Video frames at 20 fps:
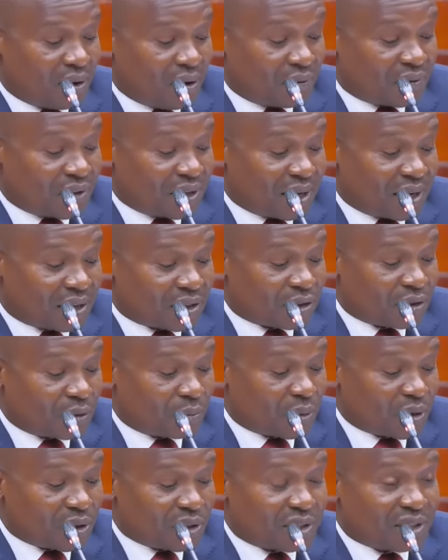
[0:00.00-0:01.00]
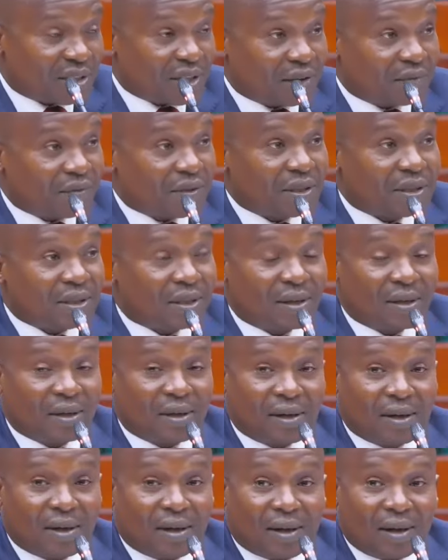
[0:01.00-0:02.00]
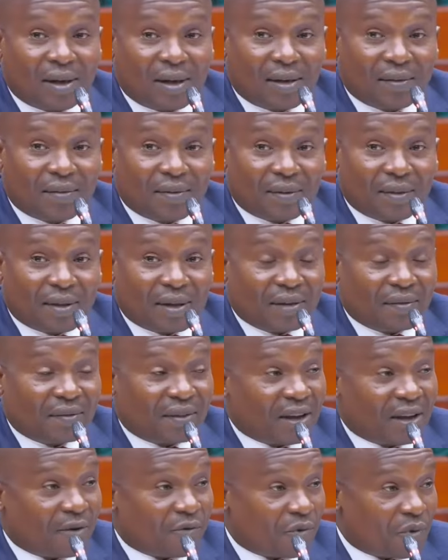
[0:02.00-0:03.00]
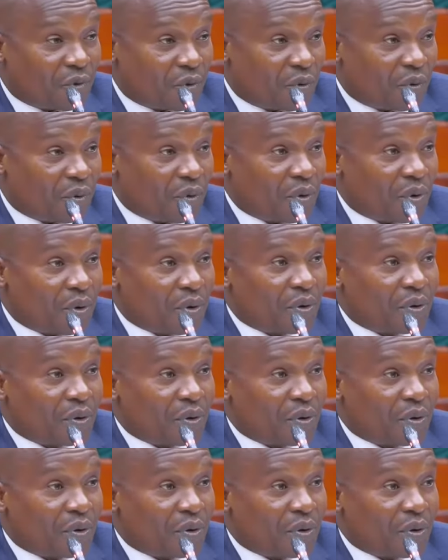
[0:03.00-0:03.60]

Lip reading: of the National Police Service, and therefore,